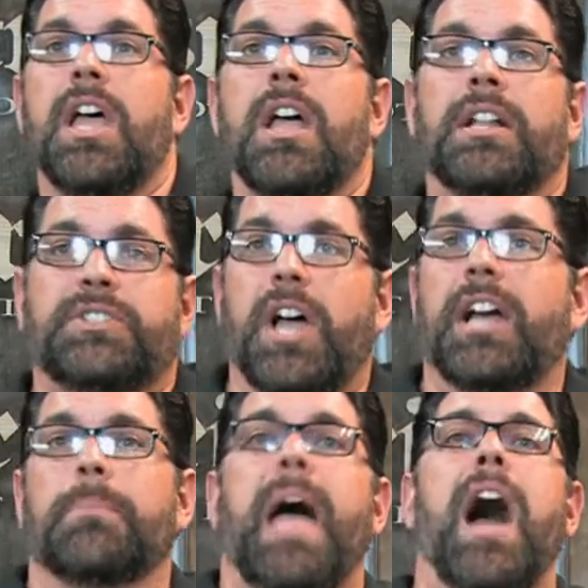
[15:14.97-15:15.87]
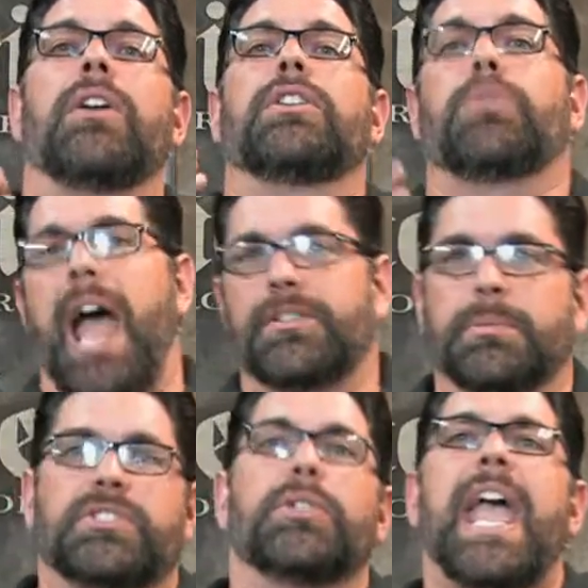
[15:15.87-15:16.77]
Let's talk about
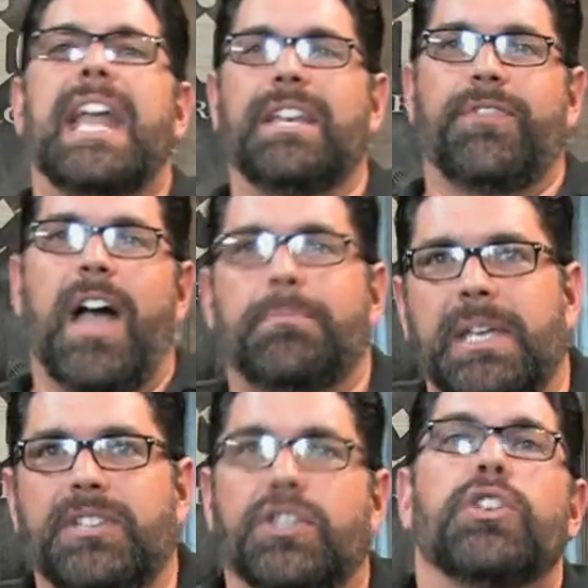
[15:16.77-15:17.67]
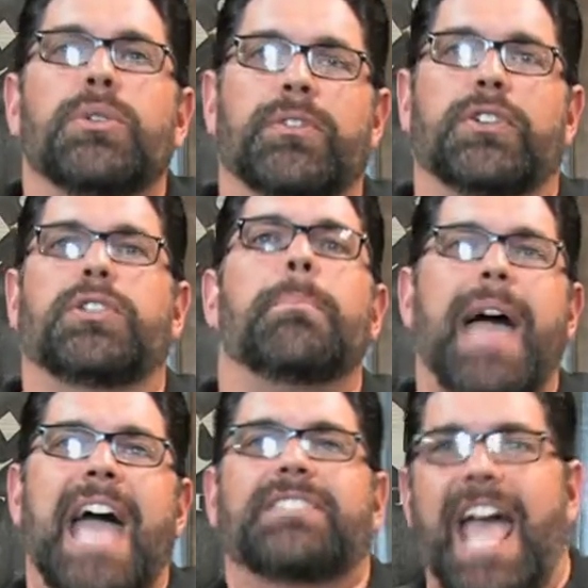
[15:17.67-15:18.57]
Craftsman's new 85-piece Universal
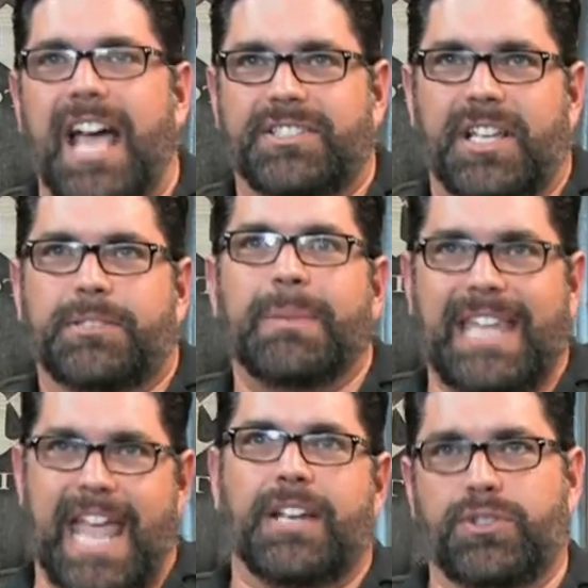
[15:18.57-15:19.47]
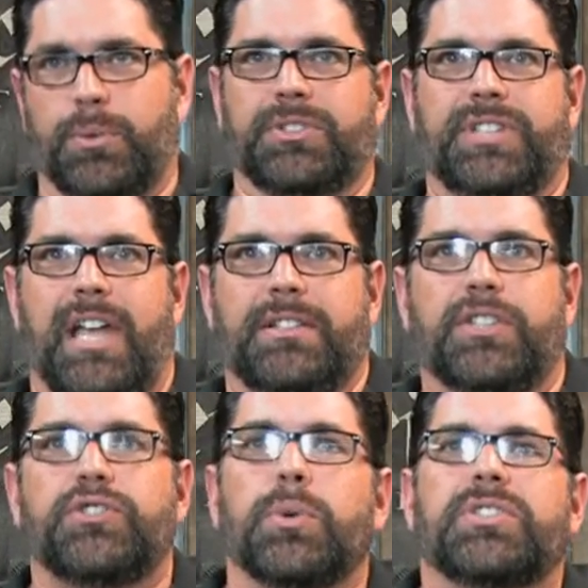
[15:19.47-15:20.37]
Max Access mechanic tool set. This
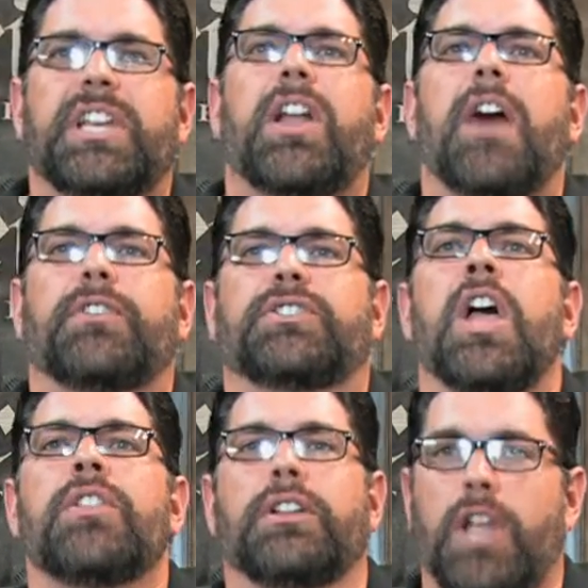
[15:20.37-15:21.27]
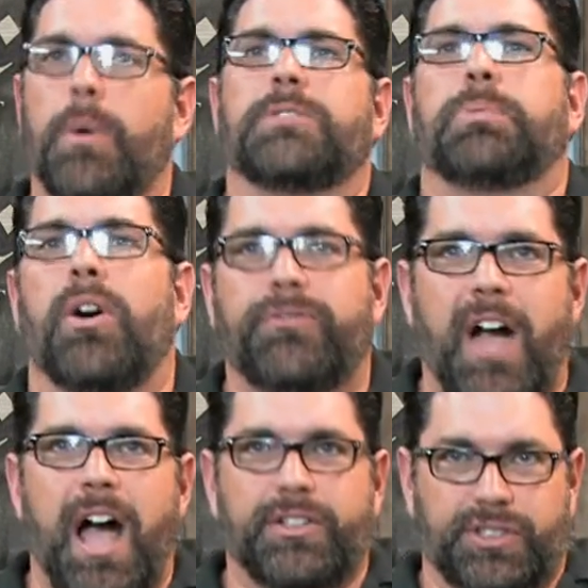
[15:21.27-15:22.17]
tool set offers the lowest
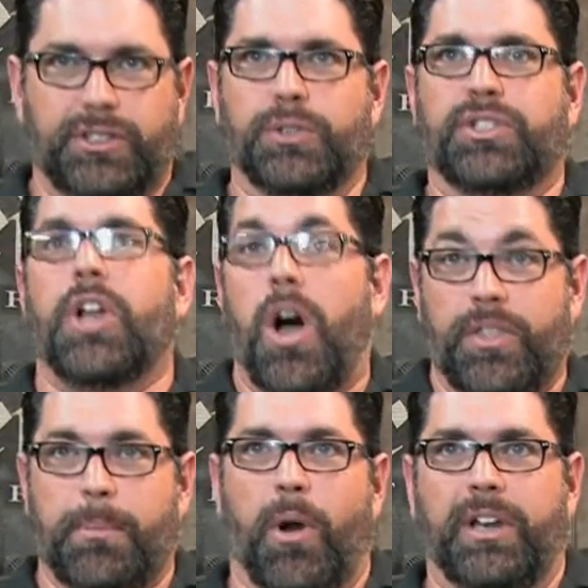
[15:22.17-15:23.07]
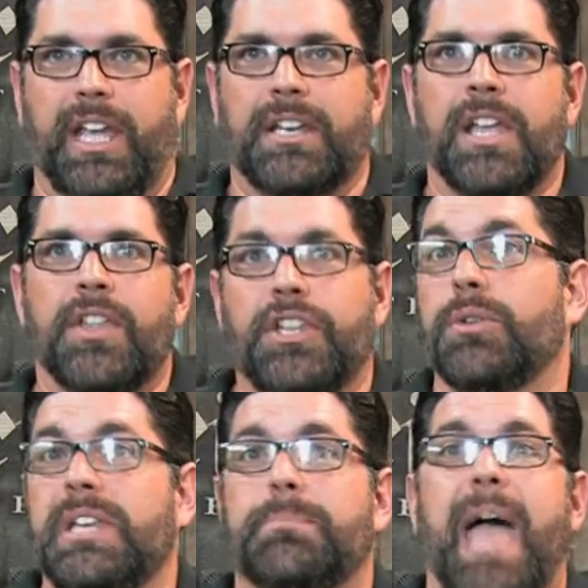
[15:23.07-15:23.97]
profile solution on the market. The
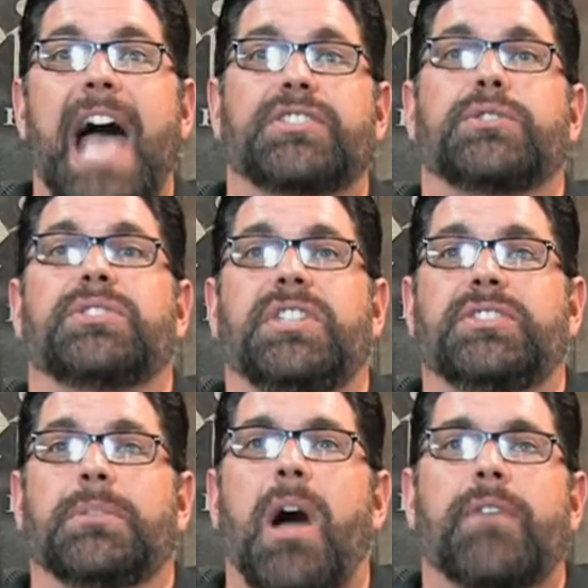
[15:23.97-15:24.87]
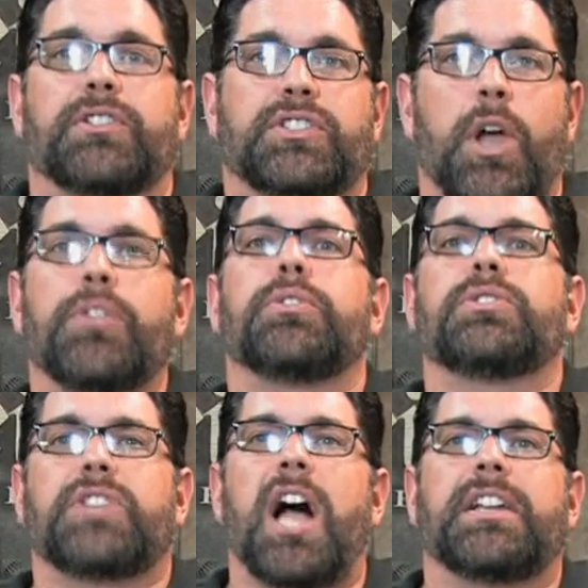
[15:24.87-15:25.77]
unique pass-through system offers go-through
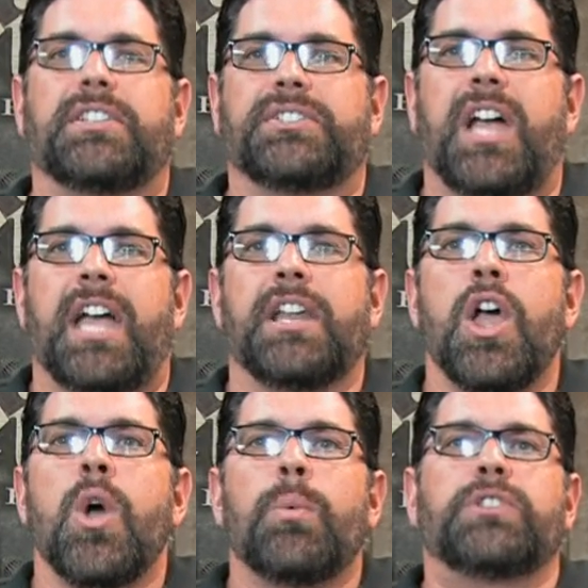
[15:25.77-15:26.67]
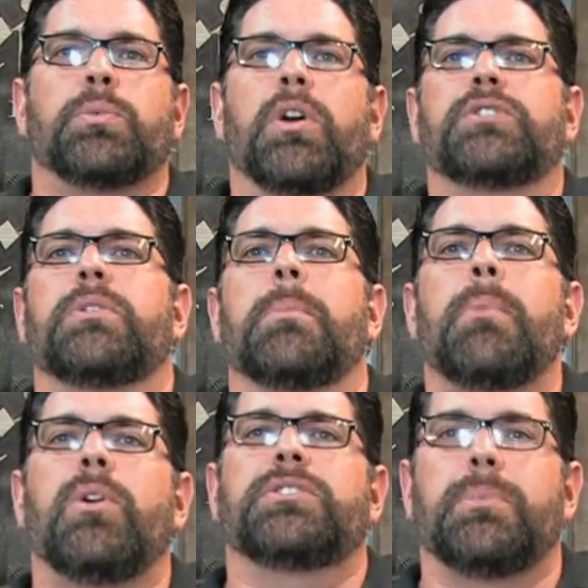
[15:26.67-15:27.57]
socket design, which works with a
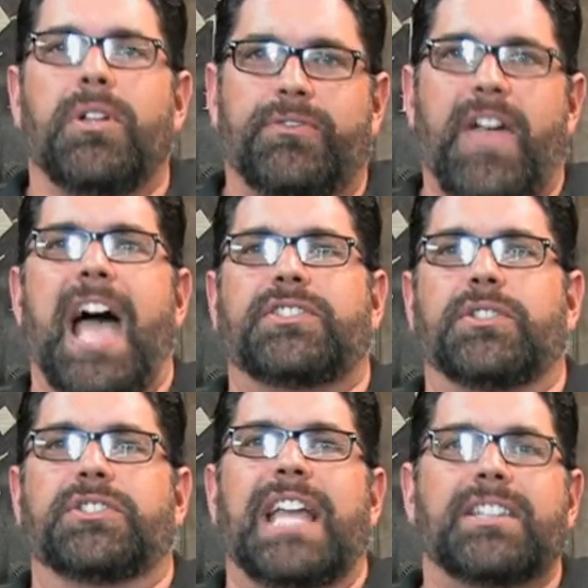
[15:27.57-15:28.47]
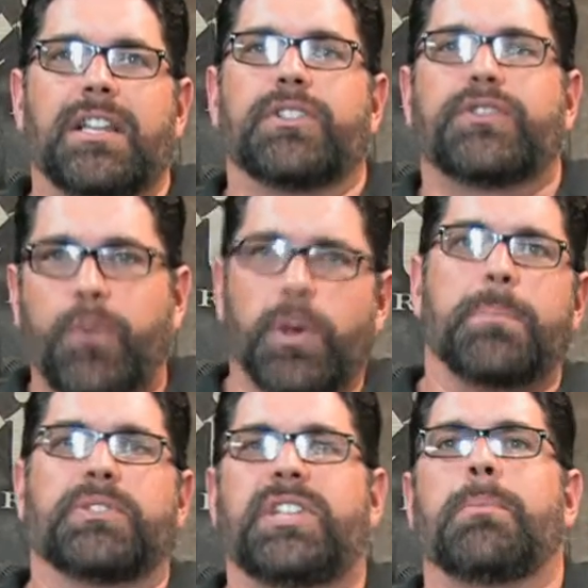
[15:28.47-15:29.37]
multiple of fasteners and delivers
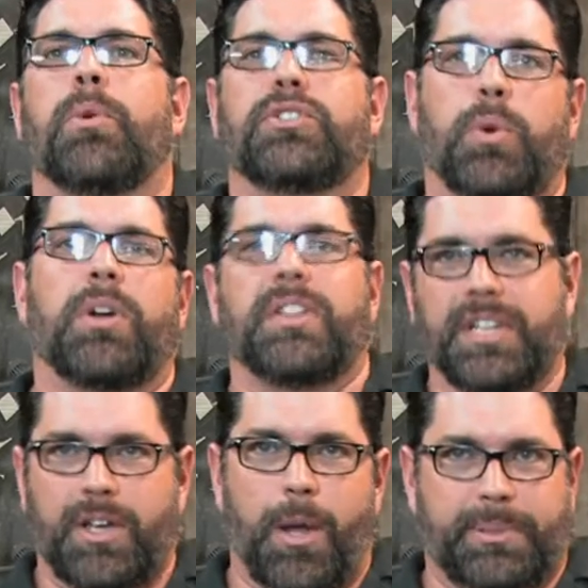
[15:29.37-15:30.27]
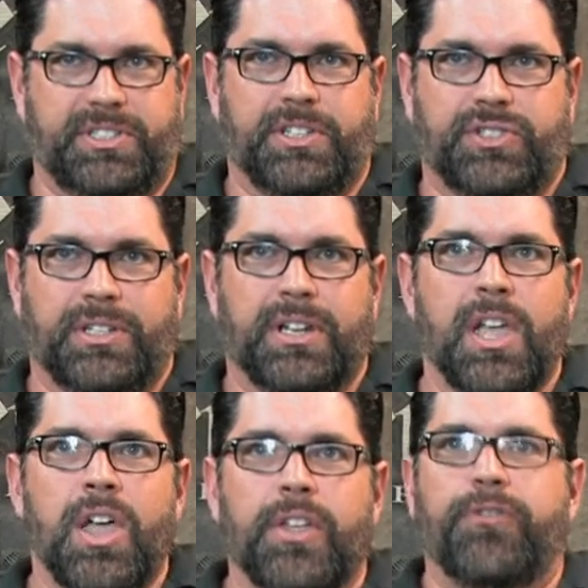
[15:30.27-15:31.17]
40% more torque than the competition.
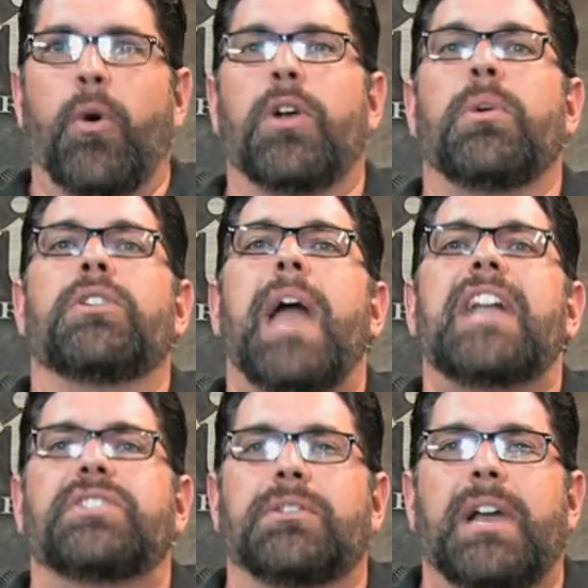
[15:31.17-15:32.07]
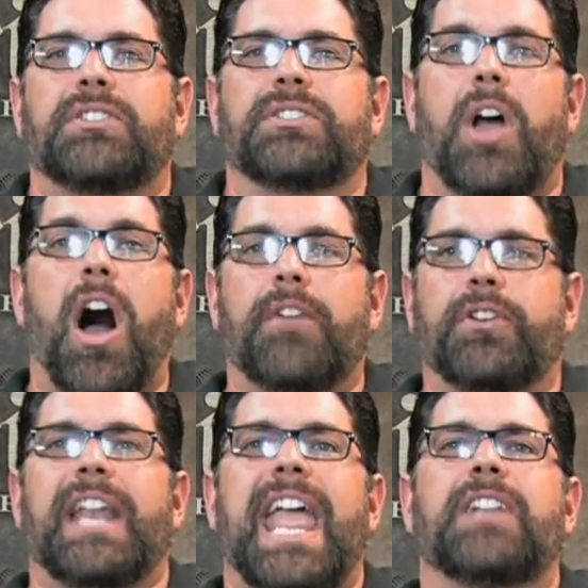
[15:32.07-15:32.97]
The 4-in-1 ratcheting wrenches offer
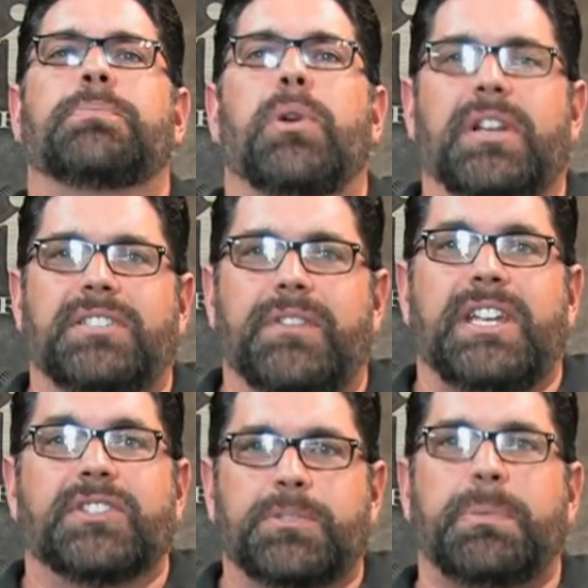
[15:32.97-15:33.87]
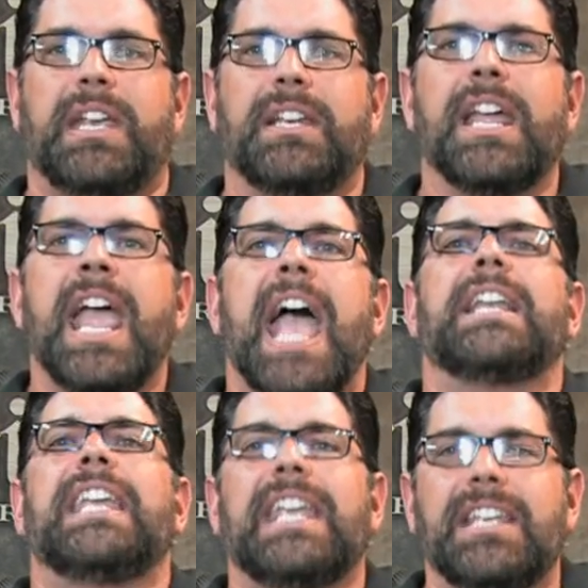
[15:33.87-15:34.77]
enhanced productivity and speed and
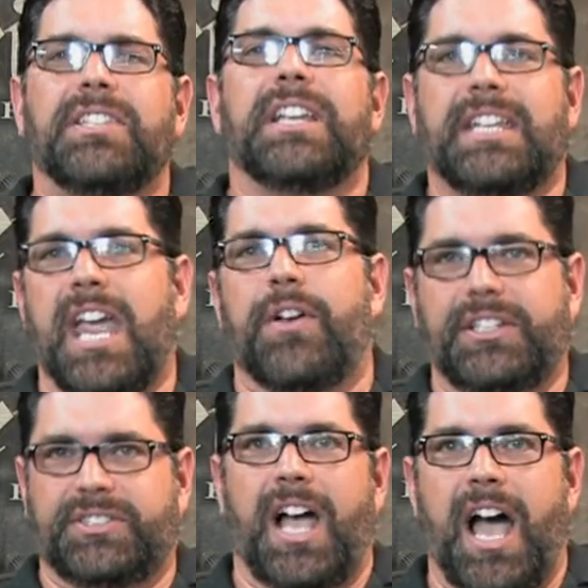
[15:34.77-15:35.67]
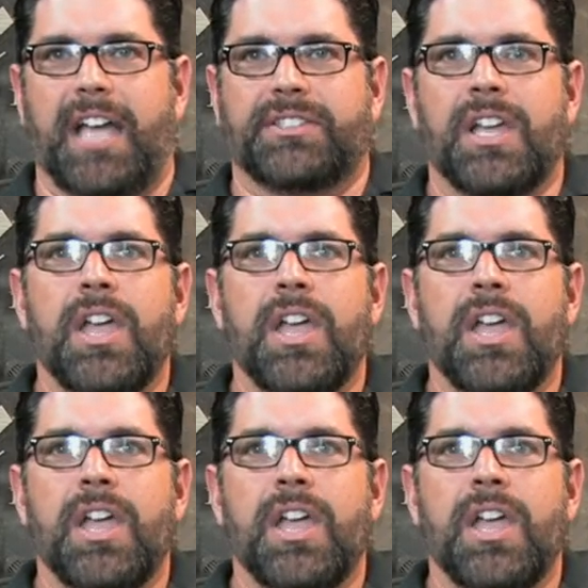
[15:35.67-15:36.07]
easy-to-carry size.